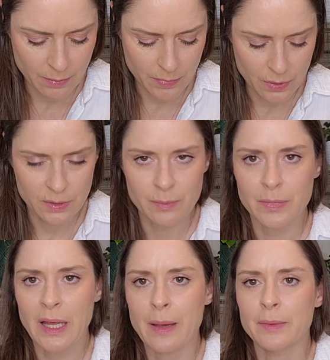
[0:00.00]
because I'm
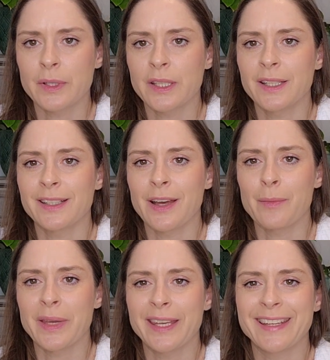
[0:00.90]
blabbering and not
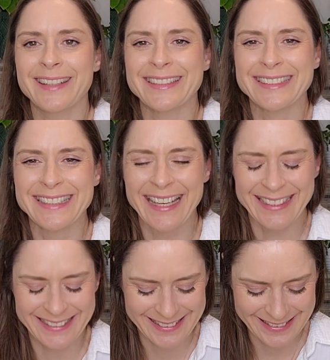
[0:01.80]
making any
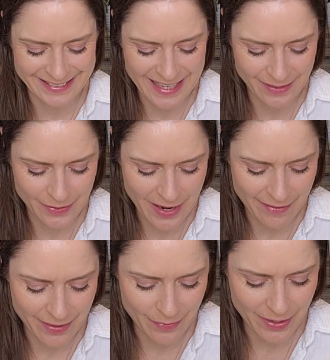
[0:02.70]
sense, then you have
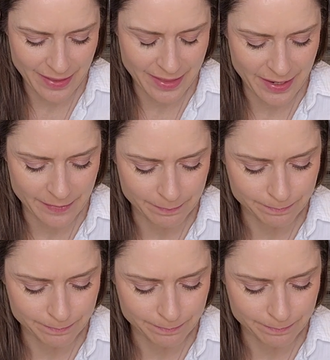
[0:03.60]
it right there.